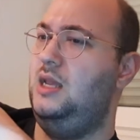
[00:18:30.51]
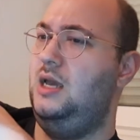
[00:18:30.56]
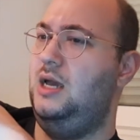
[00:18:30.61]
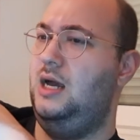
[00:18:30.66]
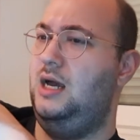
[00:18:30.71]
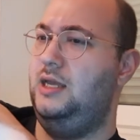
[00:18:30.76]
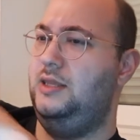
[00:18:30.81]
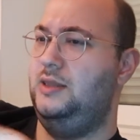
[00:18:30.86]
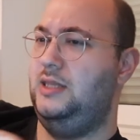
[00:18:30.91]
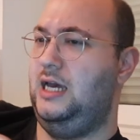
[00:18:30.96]

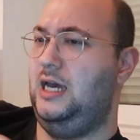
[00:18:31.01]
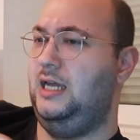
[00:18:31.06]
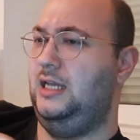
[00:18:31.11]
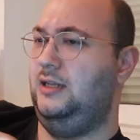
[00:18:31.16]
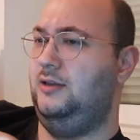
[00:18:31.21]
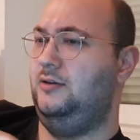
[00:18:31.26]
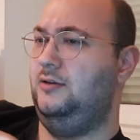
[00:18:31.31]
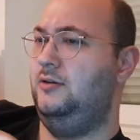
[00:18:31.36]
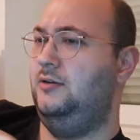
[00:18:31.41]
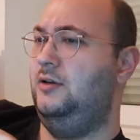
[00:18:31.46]
And
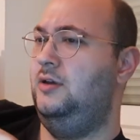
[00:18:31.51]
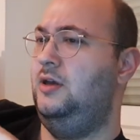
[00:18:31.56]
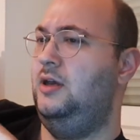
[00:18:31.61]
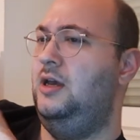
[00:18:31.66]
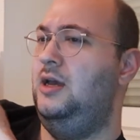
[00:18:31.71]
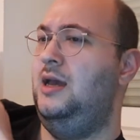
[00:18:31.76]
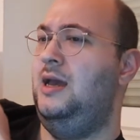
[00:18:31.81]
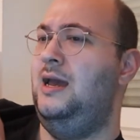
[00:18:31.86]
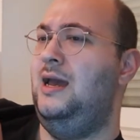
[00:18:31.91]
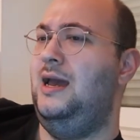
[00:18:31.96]
then
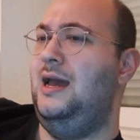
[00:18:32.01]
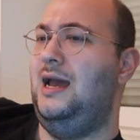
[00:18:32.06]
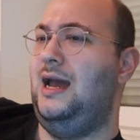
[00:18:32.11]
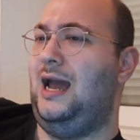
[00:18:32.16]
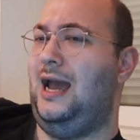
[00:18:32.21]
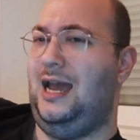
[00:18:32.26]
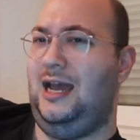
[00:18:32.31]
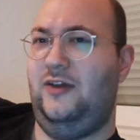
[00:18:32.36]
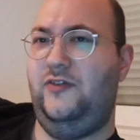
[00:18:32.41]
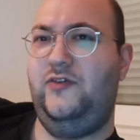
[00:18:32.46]

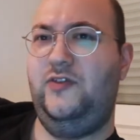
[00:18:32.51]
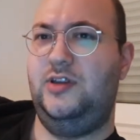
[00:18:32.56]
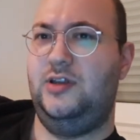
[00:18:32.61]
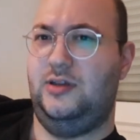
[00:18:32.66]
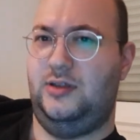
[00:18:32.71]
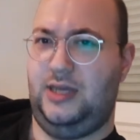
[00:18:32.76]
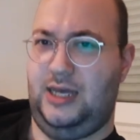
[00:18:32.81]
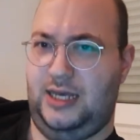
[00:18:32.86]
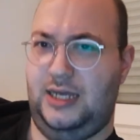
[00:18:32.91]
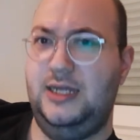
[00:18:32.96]

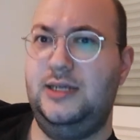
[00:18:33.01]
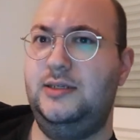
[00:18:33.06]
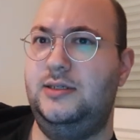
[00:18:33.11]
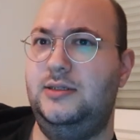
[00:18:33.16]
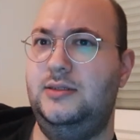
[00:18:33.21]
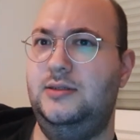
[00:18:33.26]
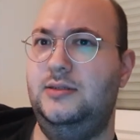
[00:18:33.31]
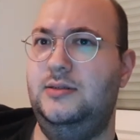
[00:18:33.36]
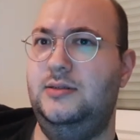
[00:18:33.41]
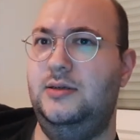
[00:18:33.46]
after that,
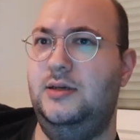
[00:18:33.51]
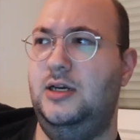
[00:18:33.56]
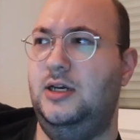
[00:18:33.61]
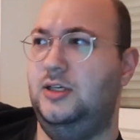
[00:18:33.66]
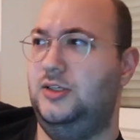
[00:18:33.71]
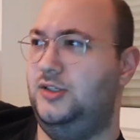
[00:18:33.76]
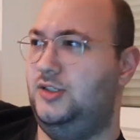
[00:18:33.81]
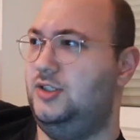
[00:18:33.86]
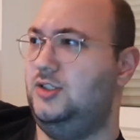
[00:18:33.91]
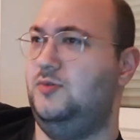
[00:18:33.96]

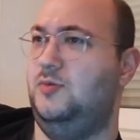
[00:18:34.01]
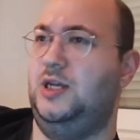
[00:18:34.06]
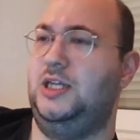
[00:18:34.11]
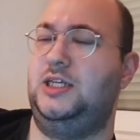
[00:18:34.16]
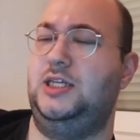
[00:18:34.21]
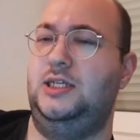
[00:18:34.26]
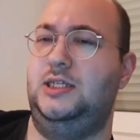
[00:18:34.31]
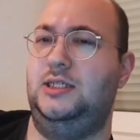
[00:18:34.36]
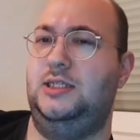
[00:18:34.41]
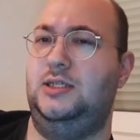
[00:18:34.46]
and
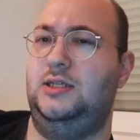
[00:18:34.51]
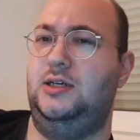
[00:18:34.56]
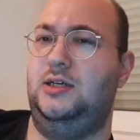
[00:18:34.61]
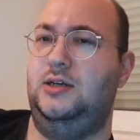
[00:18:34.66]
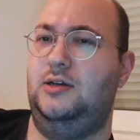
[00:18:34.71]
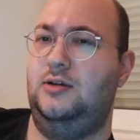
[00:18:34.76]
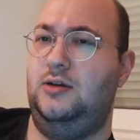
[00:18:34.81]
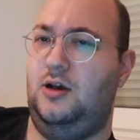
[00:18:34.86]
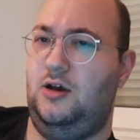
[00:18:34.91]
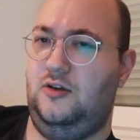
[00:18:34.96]
switching
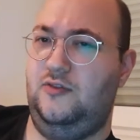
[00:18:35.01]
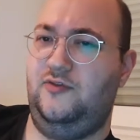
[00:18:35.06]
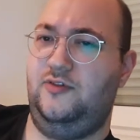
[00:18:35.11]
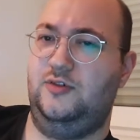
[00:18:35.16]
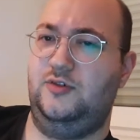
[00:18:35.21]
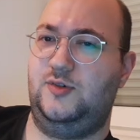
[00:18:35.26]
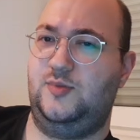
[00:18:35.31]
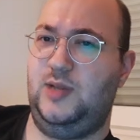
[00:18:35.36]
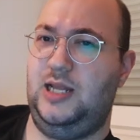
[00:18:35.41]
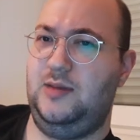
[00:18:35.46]
to whole
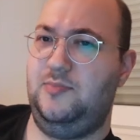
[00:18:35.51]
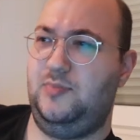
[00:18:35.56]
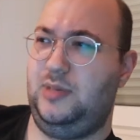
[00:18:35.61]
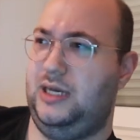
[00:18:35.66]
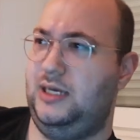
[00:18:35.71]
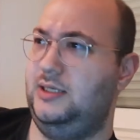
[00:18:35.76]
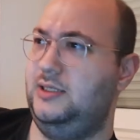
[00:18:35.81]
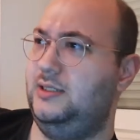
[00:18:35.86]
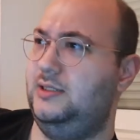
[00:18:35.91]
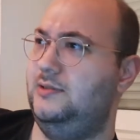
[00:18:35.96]
foods
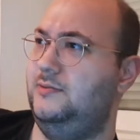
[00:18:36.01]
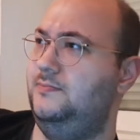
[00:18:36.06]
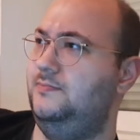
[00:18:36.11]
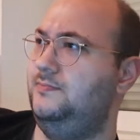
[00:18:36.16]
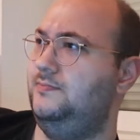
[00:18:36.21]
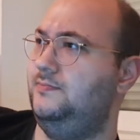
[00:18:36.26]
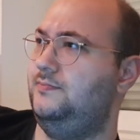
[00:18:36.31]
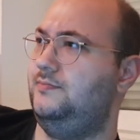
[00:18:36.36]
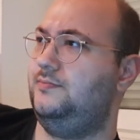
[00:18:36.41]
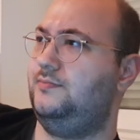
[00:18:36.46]
plant-based,
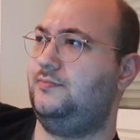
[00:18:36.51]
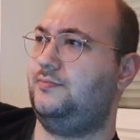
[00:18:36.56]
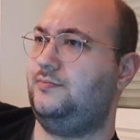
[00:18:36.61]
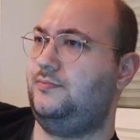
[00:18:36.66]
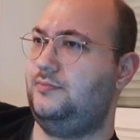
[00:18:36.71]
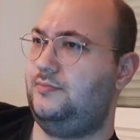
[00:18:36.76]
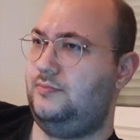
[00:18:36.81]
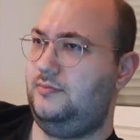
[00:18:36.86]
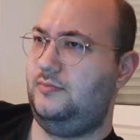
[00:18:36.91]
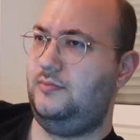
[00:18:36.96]

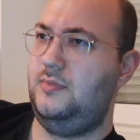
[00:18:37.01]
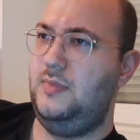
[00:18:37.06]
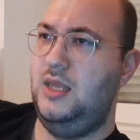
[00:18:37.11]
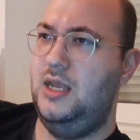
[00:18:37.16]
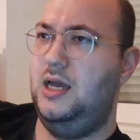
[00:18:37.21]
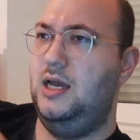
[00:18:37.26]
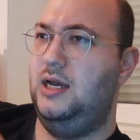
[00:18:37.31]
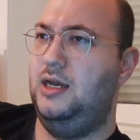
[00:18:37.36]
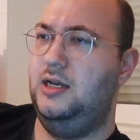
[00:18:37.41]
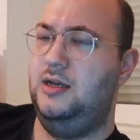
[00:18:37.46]

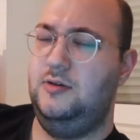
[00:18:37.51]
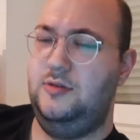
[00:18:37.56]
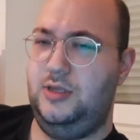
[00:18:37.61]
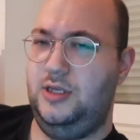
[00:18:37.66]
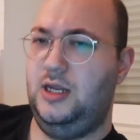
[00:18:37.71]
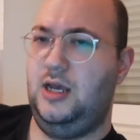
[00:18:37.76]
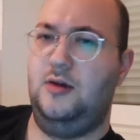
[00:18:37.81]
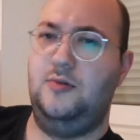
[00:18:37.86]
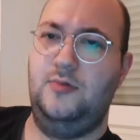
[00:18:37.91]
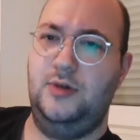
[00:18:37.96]

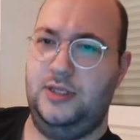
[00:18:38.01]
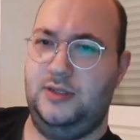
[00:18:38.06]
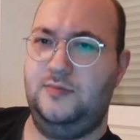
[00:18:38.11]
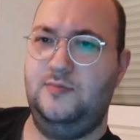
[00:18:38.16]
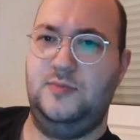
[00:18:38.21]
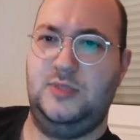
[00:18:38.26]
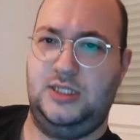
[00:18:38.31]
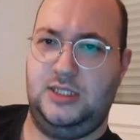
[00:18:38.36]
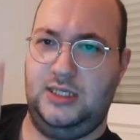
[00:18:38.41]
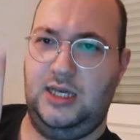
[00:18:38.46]
with
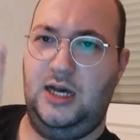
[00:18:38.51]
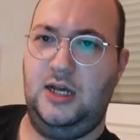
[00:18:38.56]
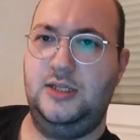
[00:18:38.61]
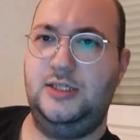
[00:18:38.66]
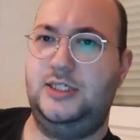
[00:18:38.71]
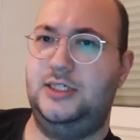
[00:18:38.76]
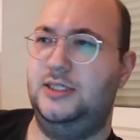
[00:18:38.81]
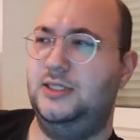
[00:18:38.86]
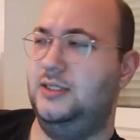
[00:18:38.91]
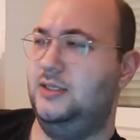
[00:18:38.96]

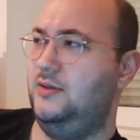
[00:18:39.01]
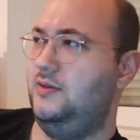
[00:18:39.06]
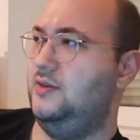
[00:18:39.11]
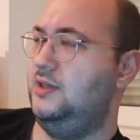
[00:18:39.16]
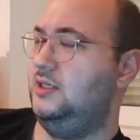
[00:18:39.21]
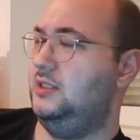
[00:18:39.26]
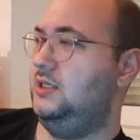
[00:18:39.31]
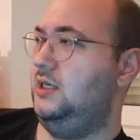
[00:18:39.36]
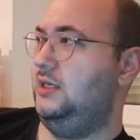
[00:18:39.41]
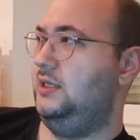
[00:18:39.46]
starches and
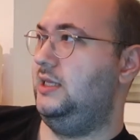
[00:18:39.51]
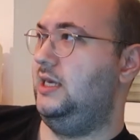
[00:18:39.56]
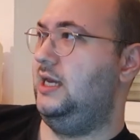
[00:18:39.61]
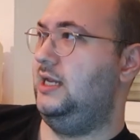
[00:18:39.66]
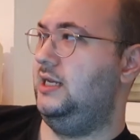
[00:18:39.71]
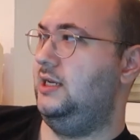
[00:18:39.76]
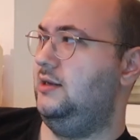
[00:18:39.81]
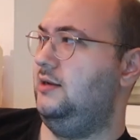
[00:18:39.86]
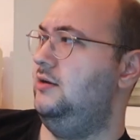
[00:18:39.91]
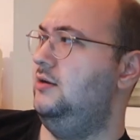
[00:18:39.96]
things like
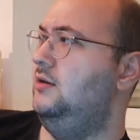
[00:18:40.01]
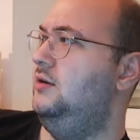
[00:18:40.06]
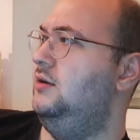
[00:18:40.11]
that in,